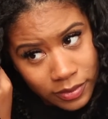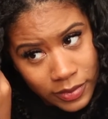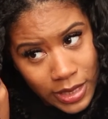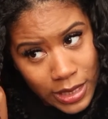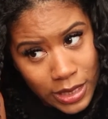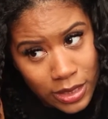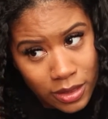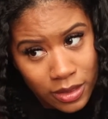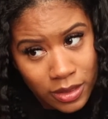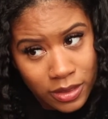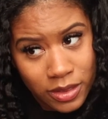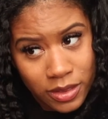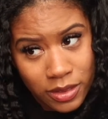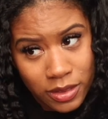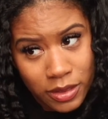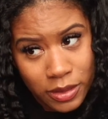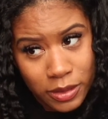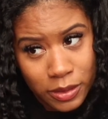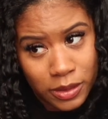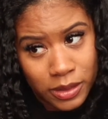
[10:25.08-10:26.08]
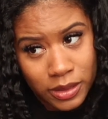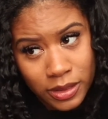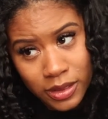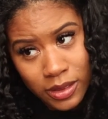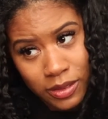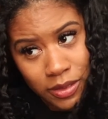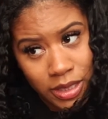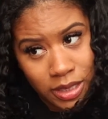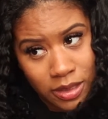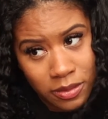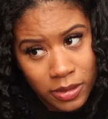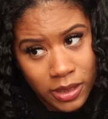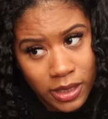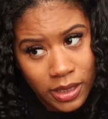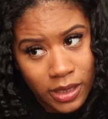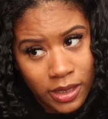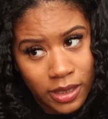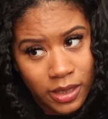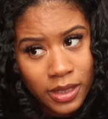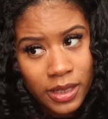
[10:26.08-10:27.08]
It's also another reason why I
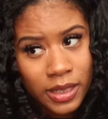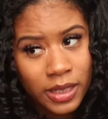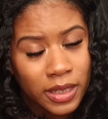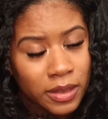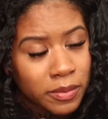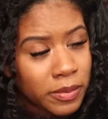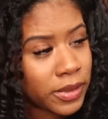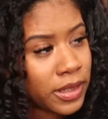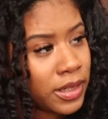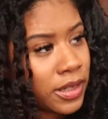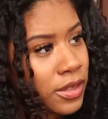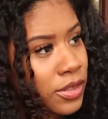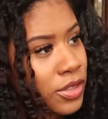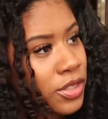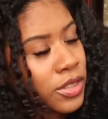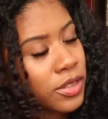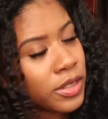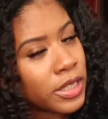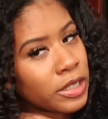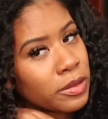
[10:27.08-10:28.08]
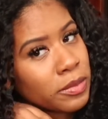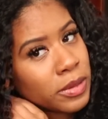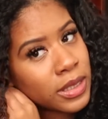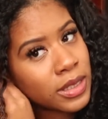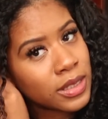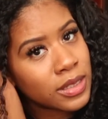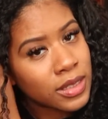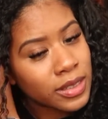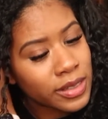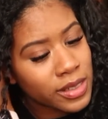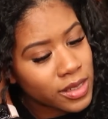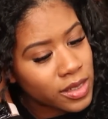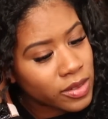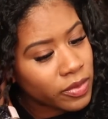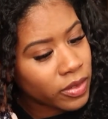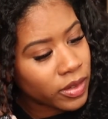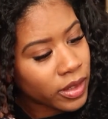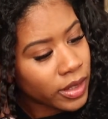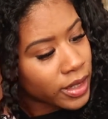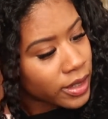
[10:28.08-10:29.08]
kind of hate my hair straight because it gets
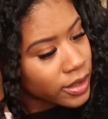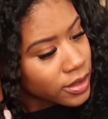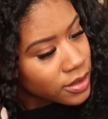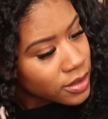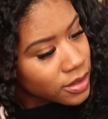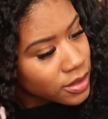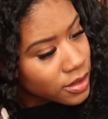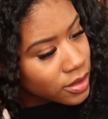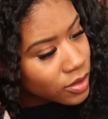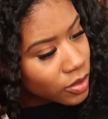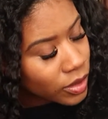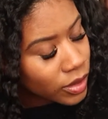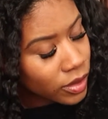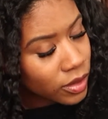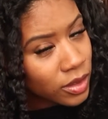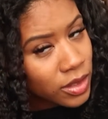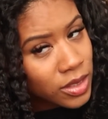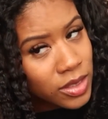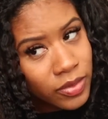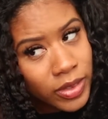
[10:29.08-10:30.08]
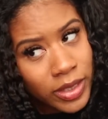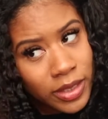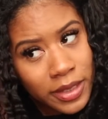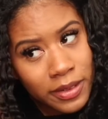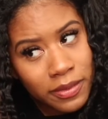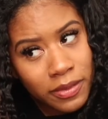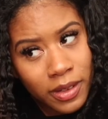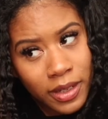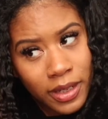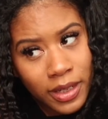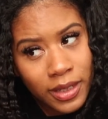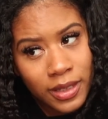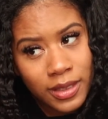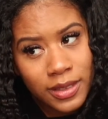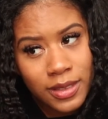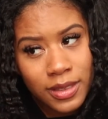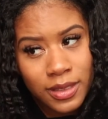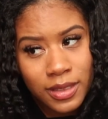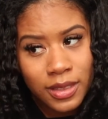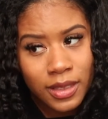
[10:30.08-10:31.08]
flat, or it looks very
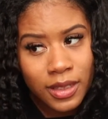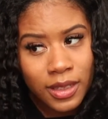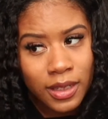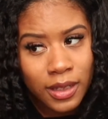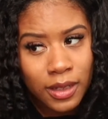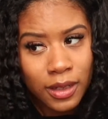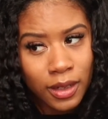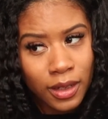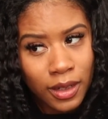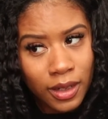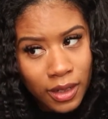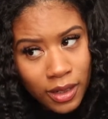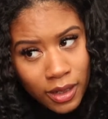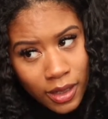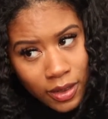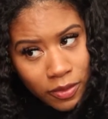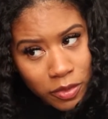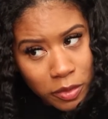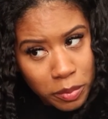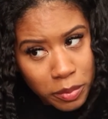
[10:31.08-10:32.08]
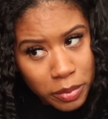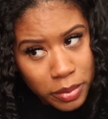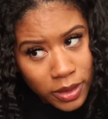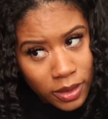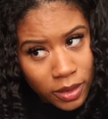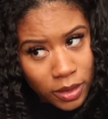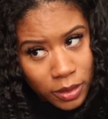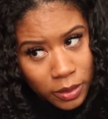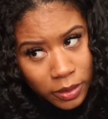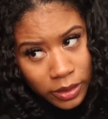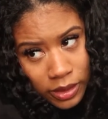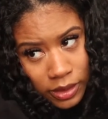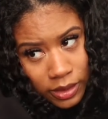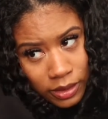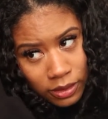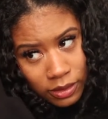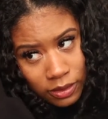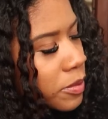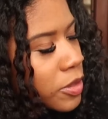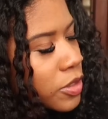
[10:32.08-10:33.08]
flat, and I have a big old
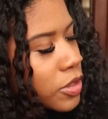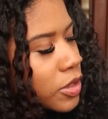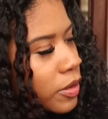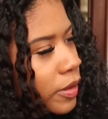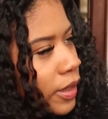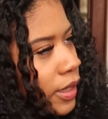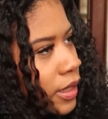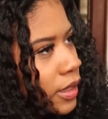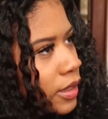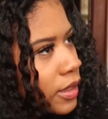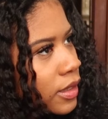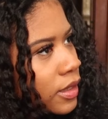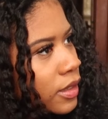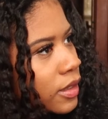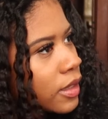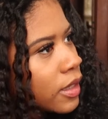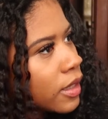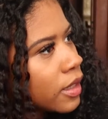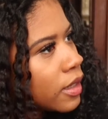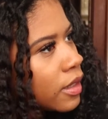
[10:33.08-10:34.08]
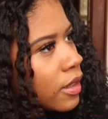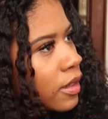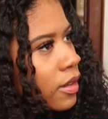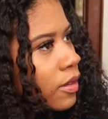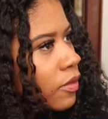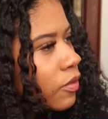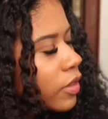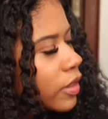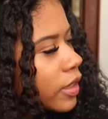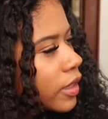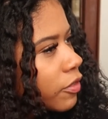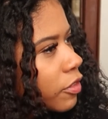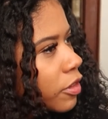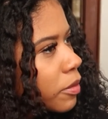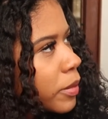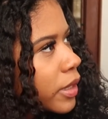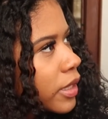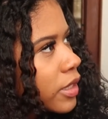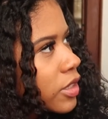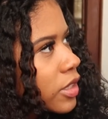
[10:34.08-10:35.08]
head. I'm just going in, feeling for
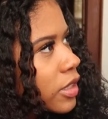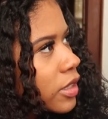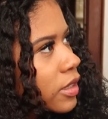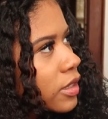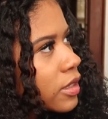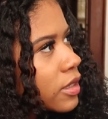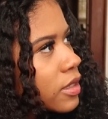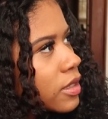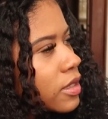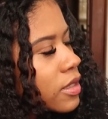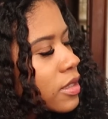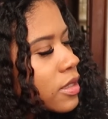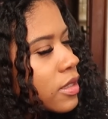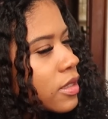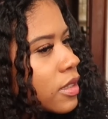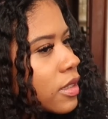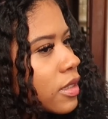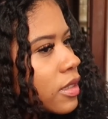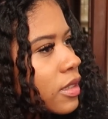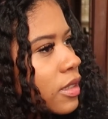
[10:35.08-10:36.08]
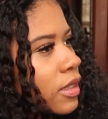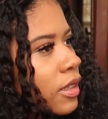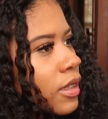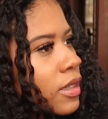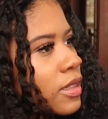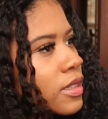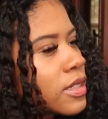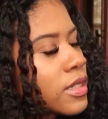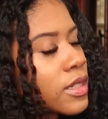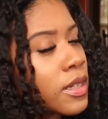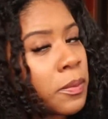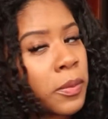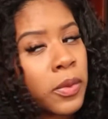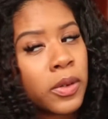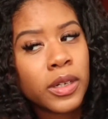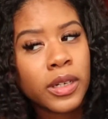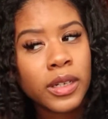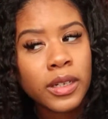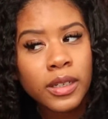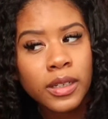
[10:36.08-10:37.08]
big chunks and
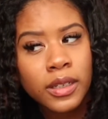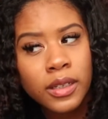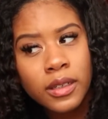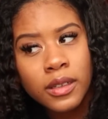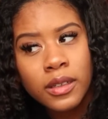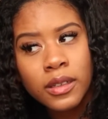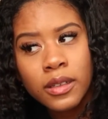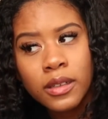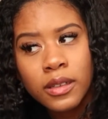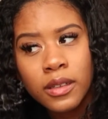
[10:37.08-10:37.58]
separating.